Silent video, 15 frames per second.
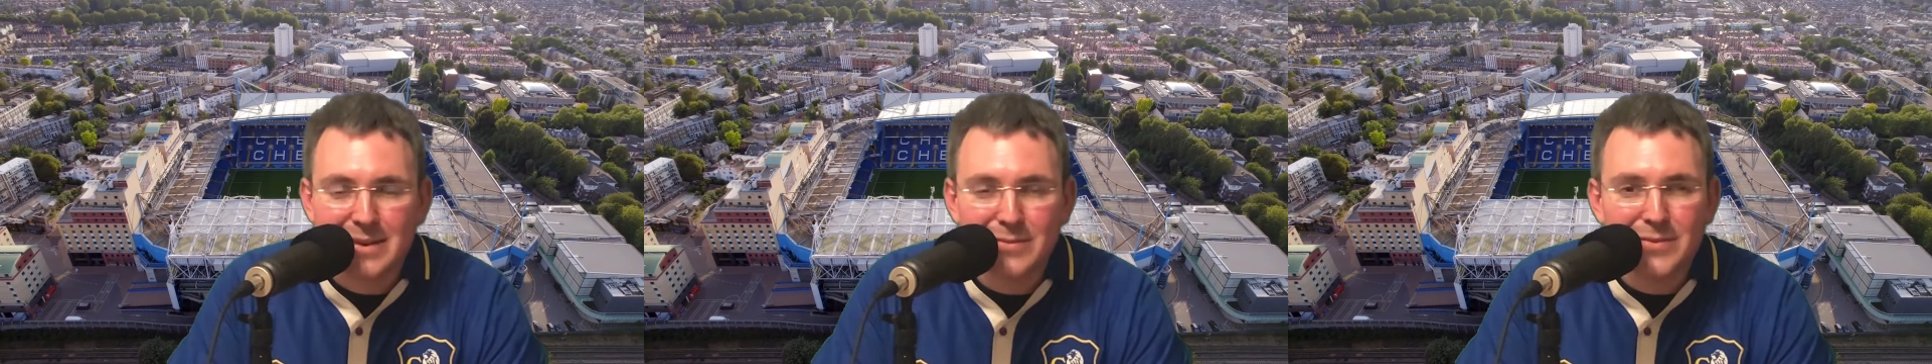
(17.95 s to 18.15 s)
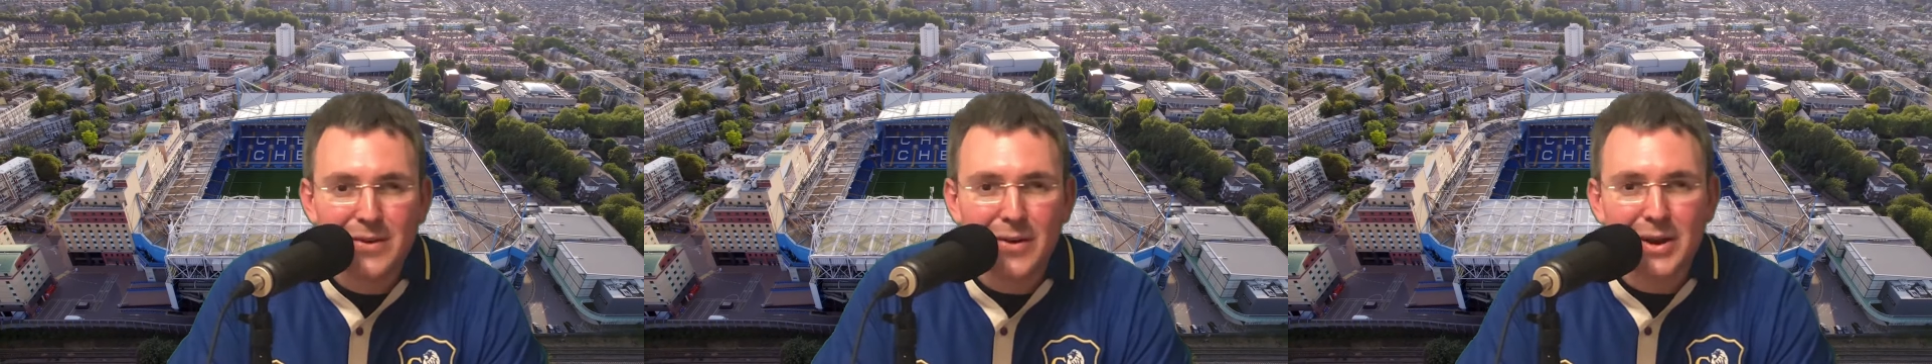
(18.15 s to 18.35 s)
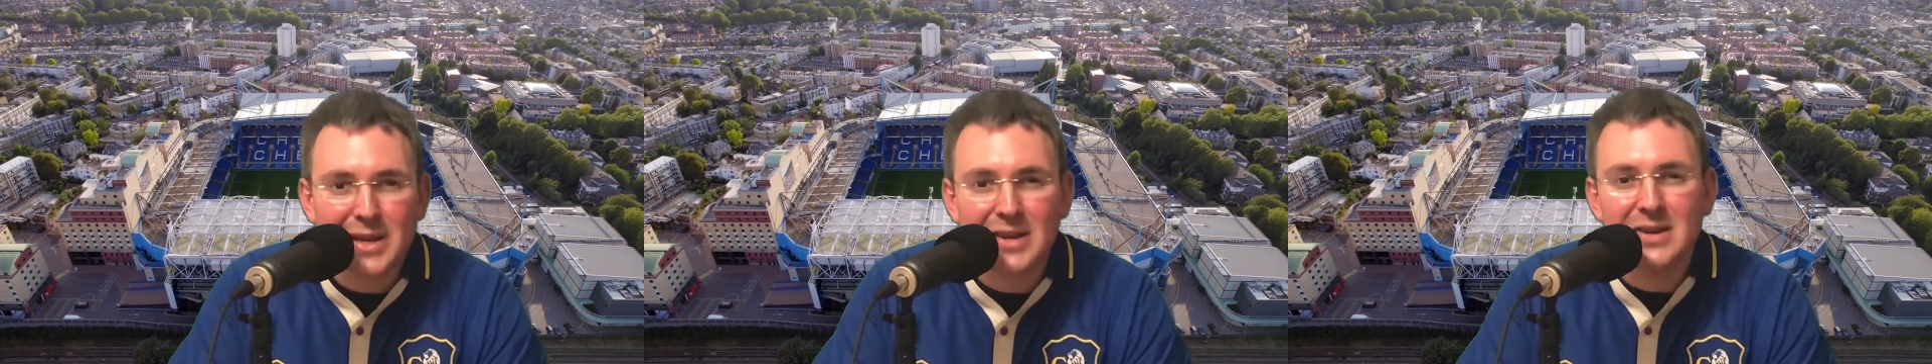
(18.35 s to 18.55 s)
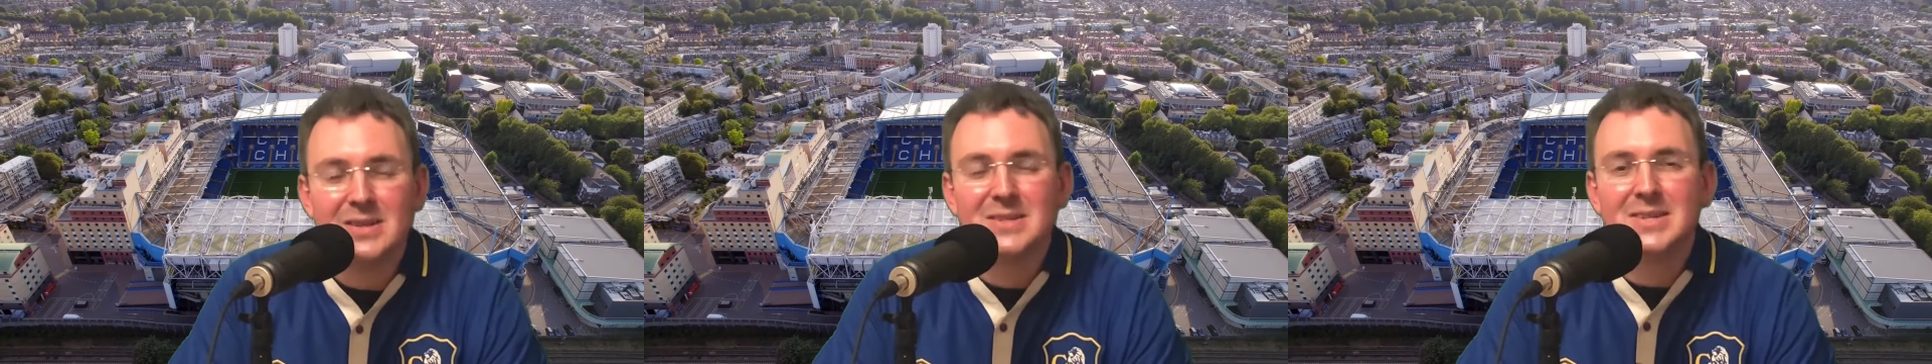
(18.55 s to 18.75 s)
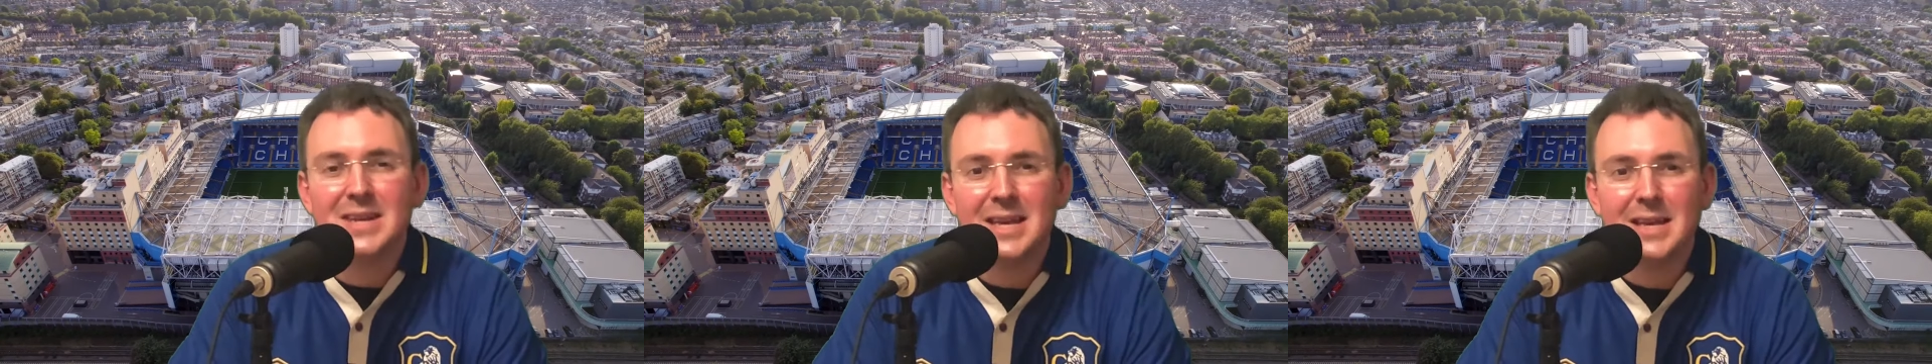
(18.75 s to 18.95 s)
in a very
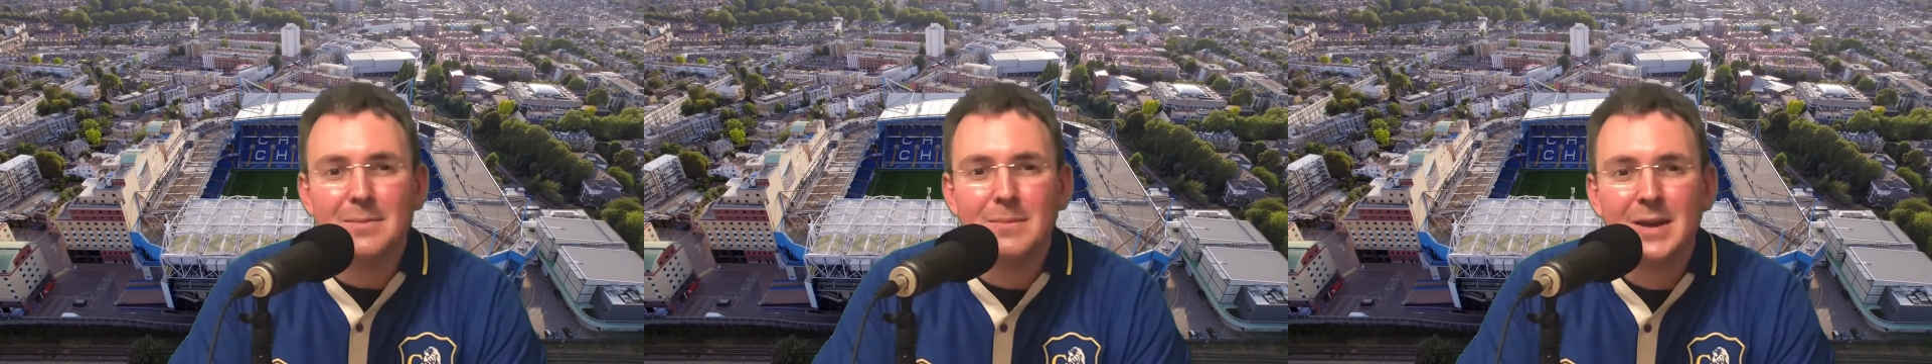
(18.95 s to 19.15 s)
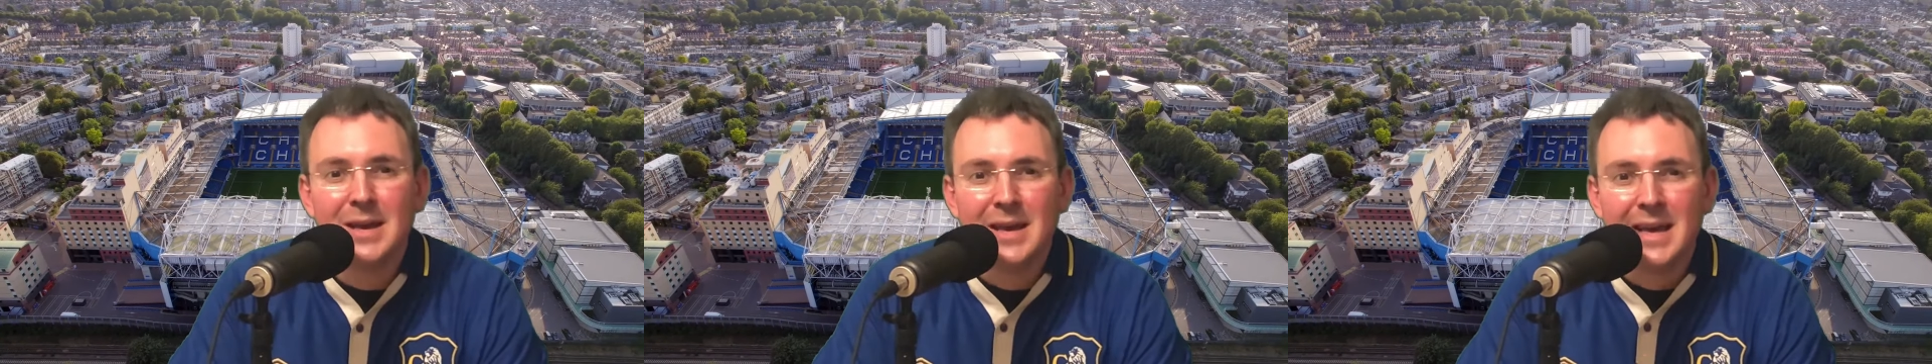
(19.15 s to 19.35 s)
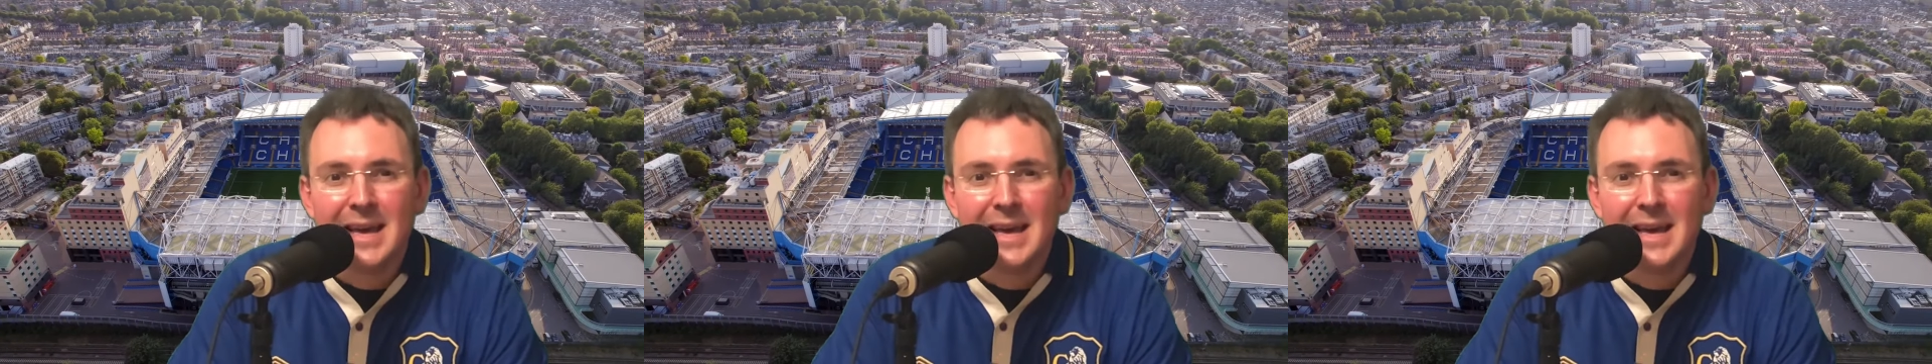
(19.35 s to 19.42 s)
young team